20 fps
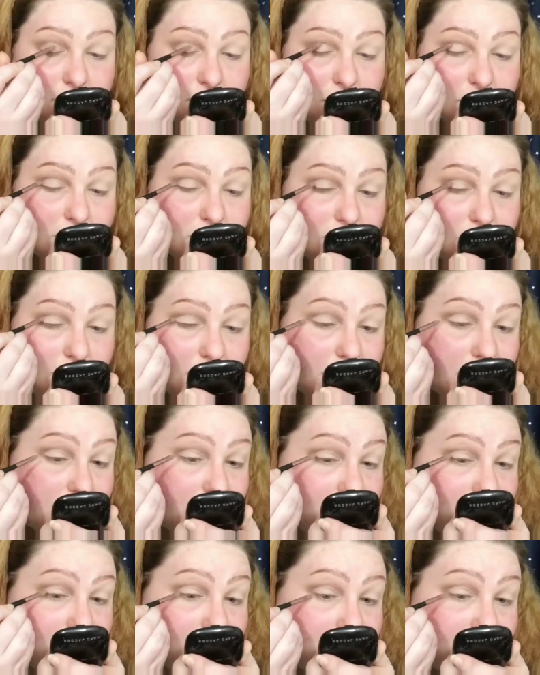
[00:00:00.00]

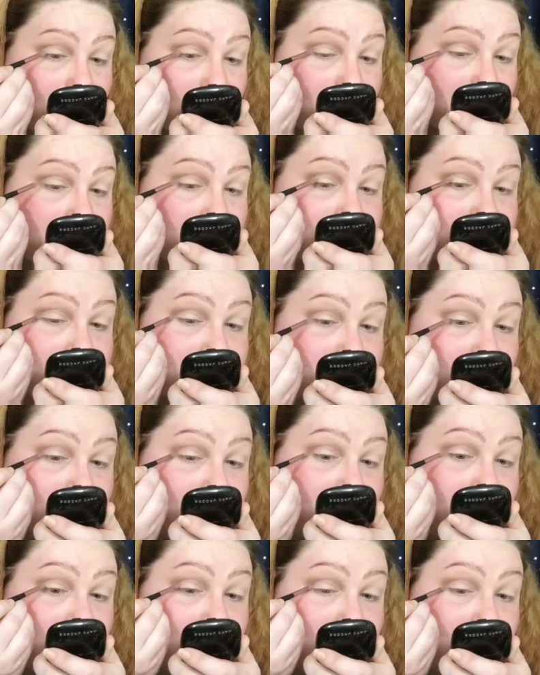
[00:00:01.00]
Okay, I guess
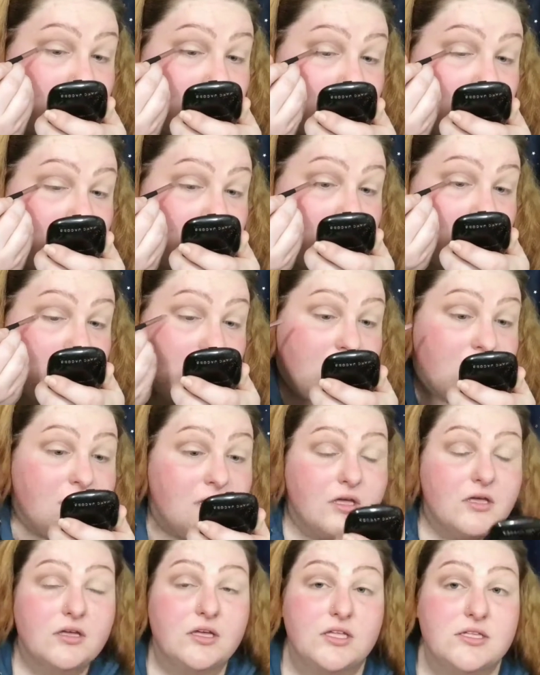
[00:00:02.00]
the
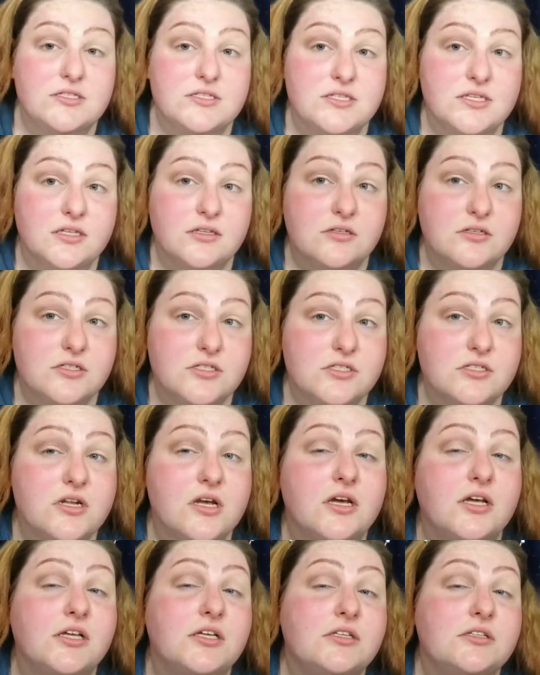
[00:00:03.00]
concealer is
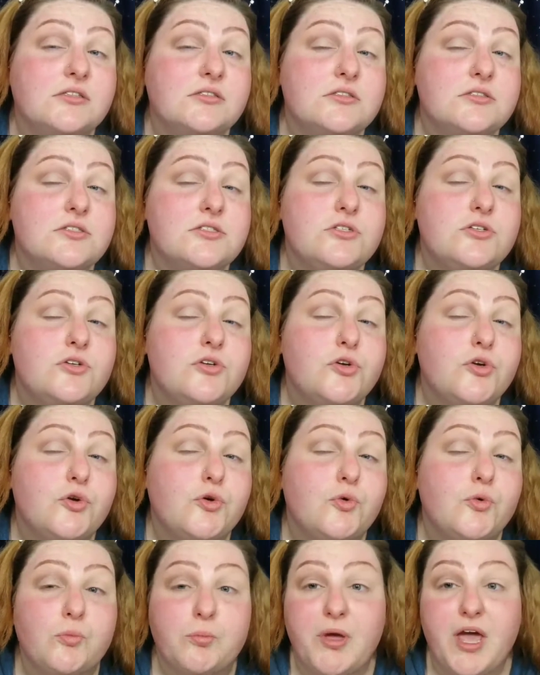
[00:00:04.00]
not
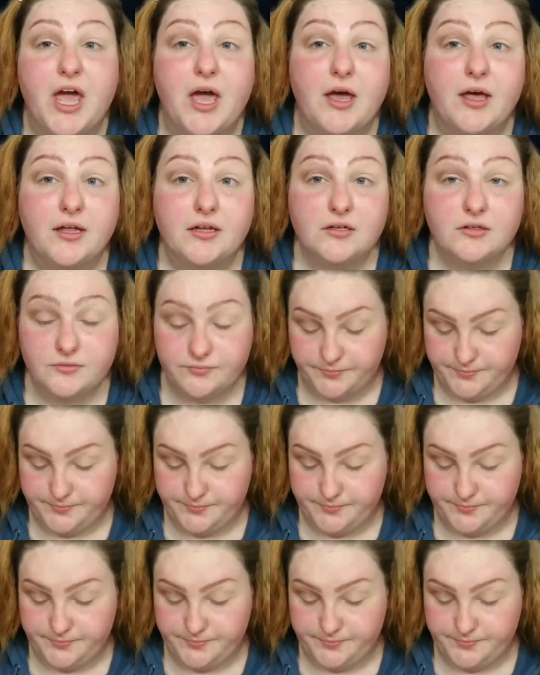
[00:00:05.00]
too bad.